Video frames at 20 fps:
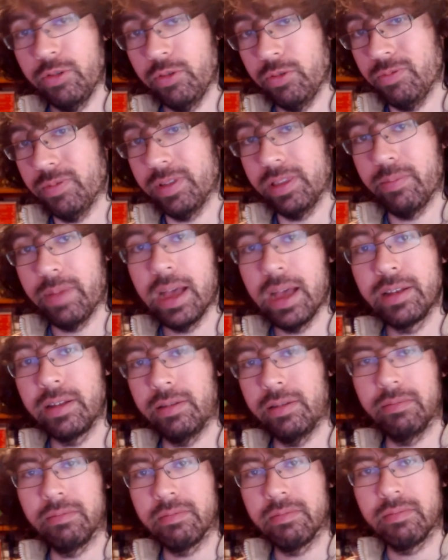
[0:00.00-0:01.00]
you in the bad
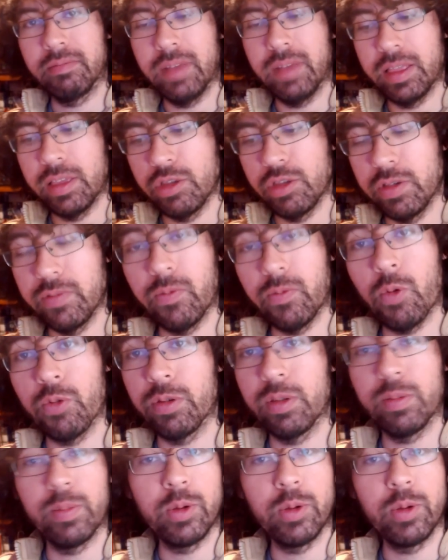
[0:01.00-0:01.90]
end, and then she forces